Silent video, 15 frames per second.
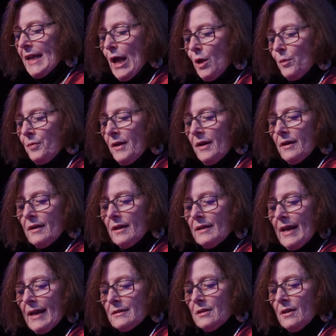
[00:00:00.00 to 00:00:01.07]
help
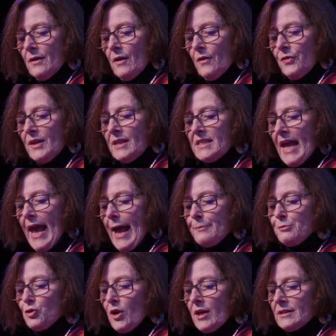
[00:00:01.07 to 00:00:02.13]
connect these
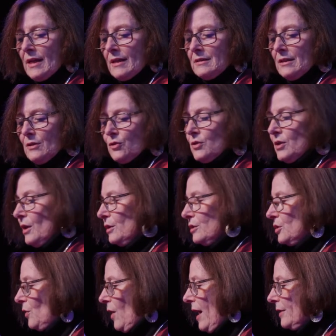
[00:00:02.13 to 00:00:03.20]
abstract ideals
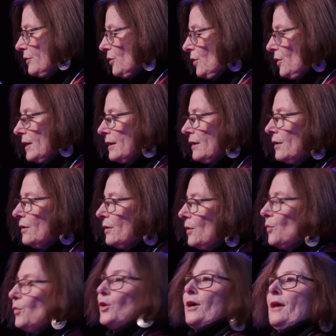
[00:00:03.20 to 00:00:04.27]
to ongoing
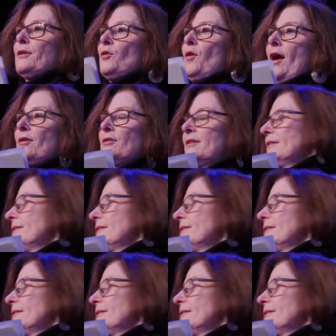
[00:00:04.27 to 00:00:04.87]
work on the ground.